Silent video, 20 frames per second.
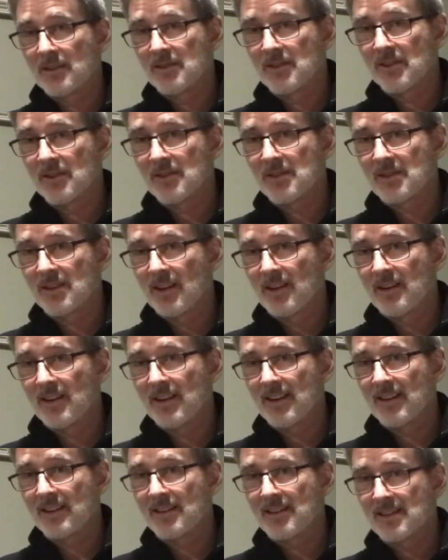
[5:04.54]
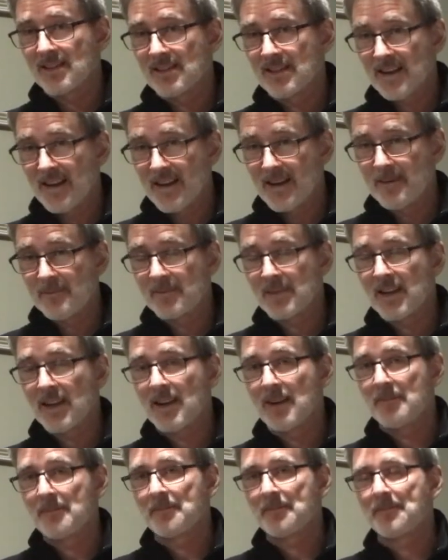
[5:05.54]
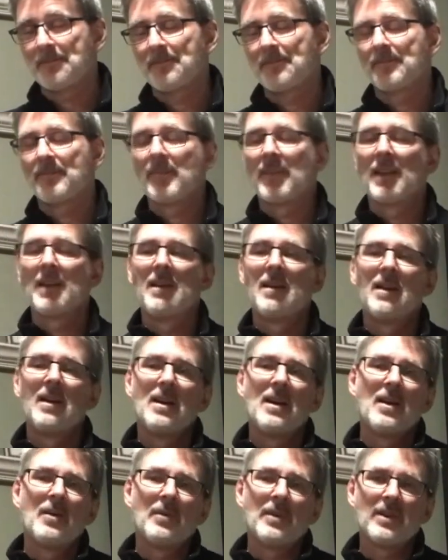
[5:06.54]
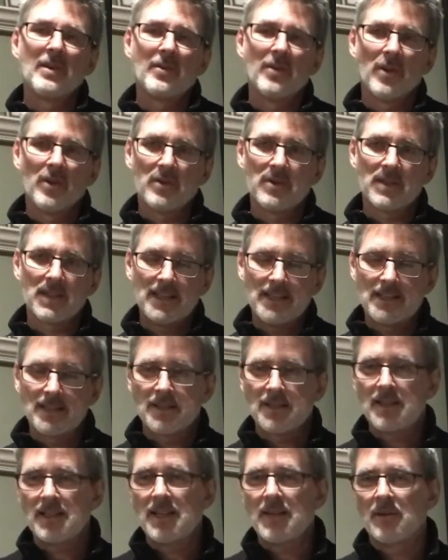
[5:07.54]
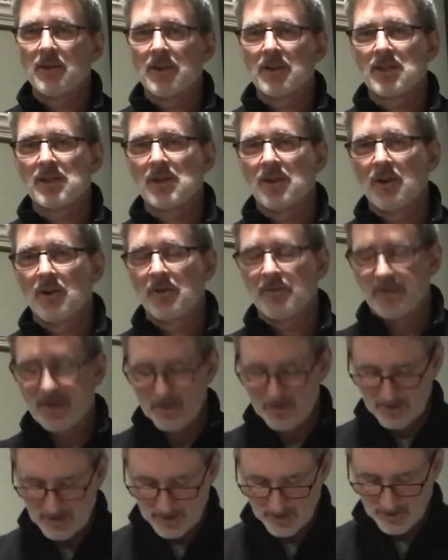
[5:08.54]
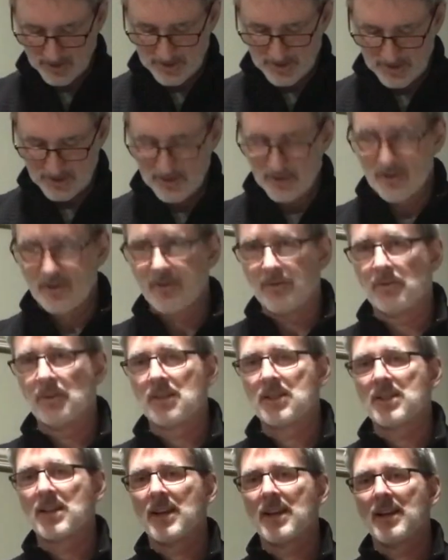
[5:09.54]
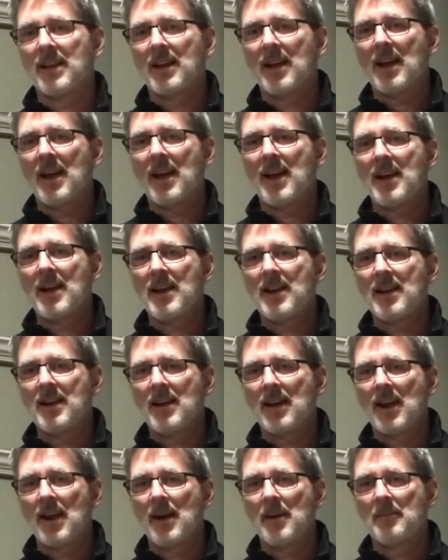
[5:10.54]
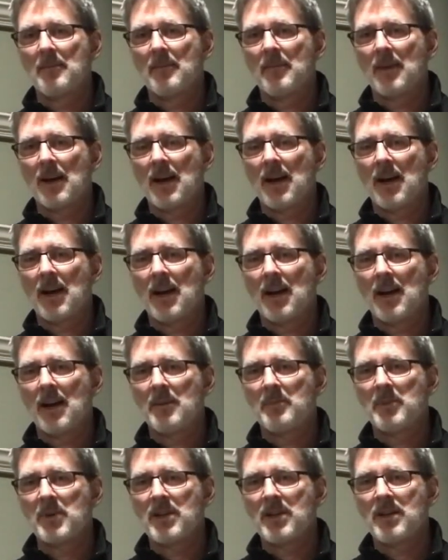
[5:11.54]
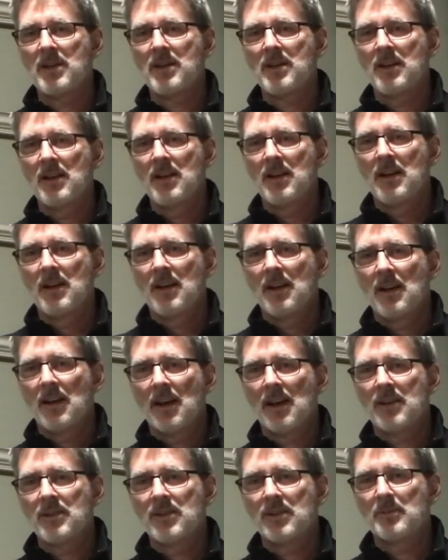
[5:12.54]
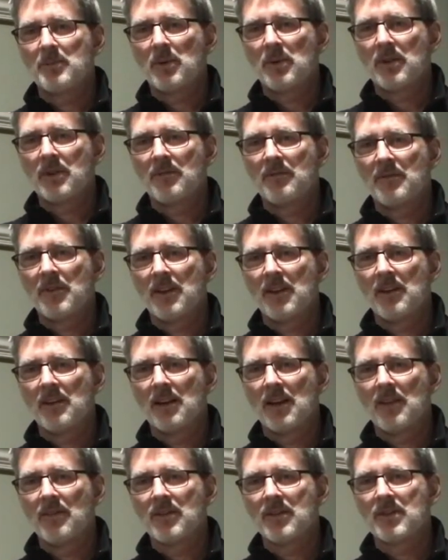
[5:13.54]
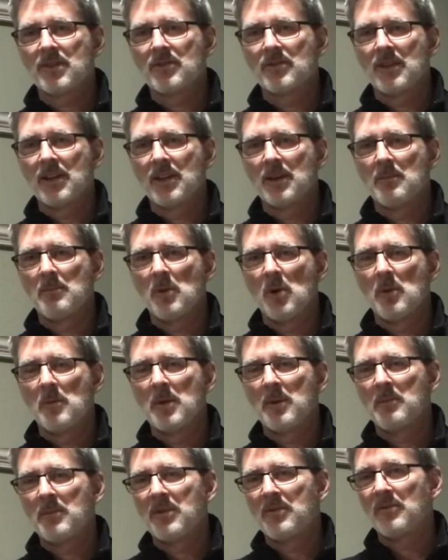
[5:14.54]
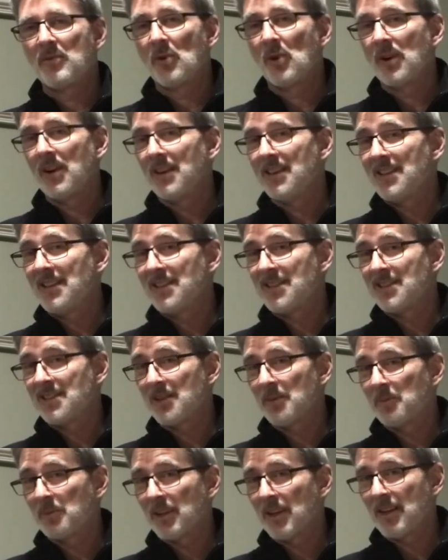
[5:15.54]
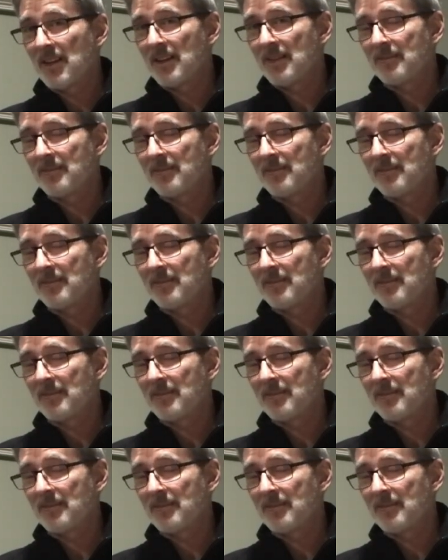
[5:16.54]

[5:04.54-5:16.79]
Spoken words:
are starting at the same time, we do those in sequence. So if I was going to do, let's say, A, M, I, P, I just put the finger on the string a moment before it needs to play.